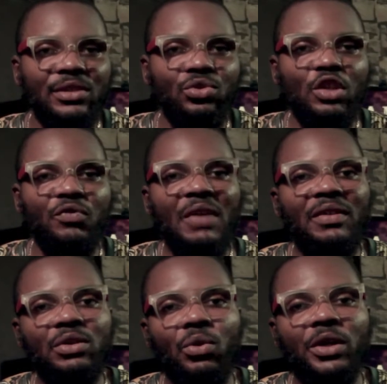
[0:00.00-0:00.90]
So if you have
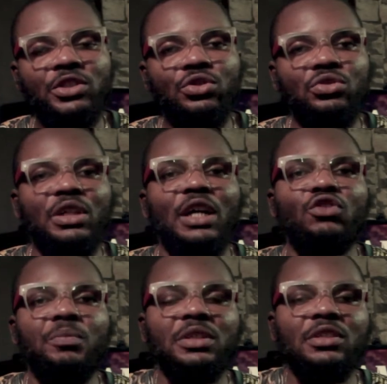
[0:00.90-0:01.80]
any questions, you can
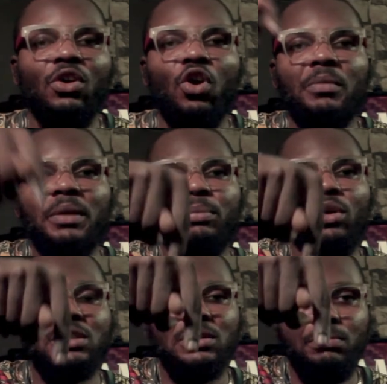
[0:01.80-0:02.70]
drop it in the comment
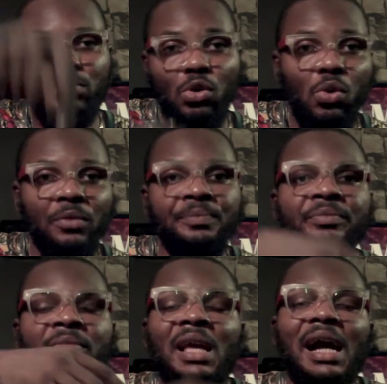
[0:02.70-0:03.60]
box below
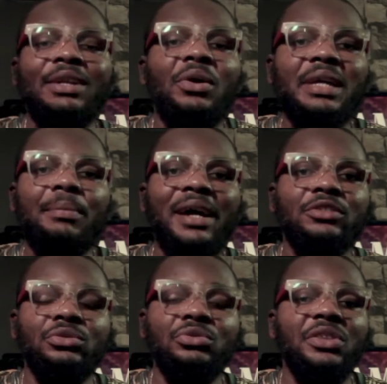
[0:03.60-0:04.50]
and I'll get back
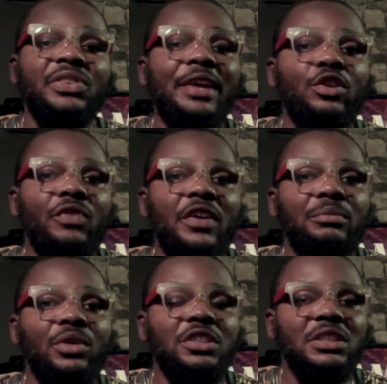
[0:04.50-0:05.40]
to you. Thank you very
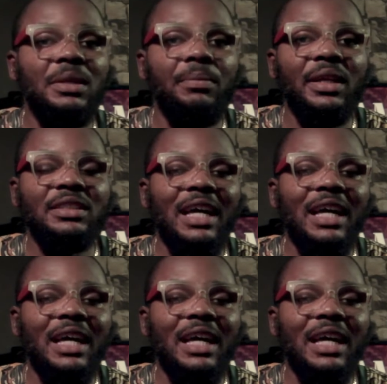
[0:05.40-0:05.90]
much. Stay blessed.